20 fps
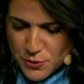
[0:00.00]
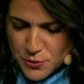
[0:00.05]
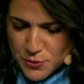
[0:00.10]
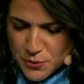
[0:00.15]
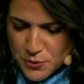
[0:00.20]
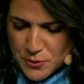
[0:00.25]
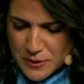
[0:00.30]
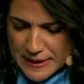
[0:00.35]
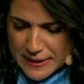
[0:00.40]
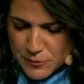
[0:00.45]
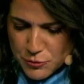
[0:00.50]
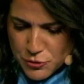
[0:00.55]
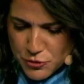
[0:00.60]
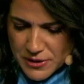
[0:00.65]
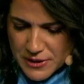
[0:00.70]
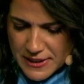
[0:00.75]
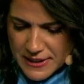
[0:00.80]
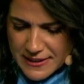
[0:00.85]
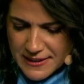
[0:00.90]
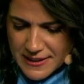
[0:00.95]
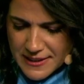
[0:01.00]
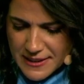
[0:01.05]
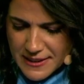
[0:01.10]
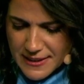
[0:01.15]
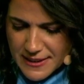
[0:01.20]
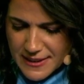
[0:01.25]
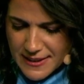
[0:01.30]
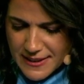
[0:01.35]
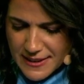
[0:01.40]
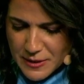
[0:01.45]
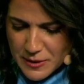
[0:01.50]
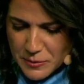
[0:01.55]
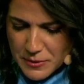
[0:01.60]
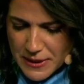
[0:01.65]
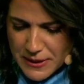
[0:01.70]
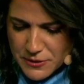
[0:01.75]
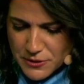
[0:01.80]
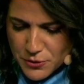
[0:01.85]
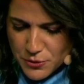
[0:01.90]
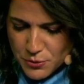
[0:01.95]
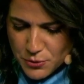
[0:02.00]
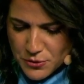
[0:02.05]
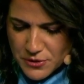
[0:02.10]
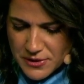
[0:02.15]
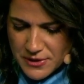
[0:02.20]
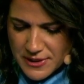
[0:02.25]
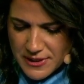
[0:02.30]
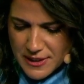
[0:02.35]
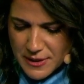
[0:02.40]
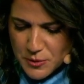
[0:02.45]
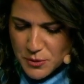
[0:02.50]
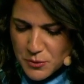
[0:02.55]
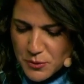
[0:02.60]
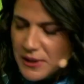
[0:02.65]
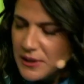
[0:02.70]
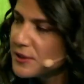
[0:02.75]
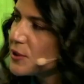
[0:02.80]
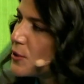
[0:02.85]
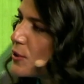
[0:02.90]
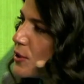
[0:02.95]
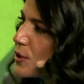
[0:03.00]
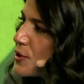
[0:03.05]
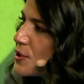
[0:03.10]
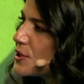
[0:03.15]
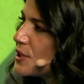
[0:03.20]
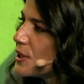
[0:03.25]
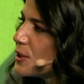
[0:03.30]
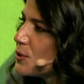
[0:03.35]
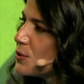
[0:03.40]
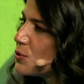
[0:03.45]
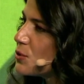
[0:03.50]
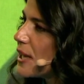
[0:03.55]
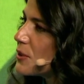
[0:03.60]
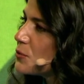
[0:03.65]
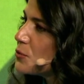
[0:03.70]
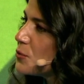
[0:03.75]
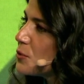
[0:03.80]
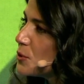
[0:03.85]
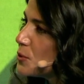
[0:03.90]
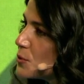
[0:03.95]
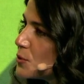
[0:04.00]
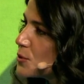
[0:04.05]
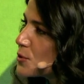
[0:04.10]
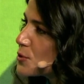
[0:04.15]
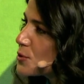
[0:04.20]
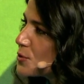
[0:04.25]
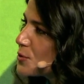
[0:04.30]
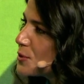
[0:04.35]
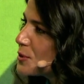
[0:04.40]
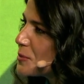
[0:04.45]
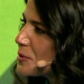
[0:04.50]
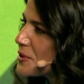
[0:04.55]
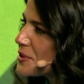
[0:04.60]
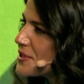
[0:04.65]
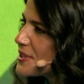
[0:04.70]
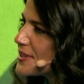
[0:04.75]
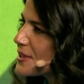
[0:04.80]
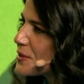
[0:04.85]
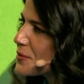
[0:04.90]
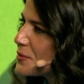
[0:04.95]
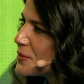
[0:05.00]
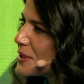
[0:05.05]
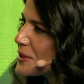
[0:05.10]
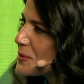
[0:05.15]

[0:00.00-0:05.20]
Thank you so much. I would like to thank you, Catarina Bastos and Manuel da Costa Honorato.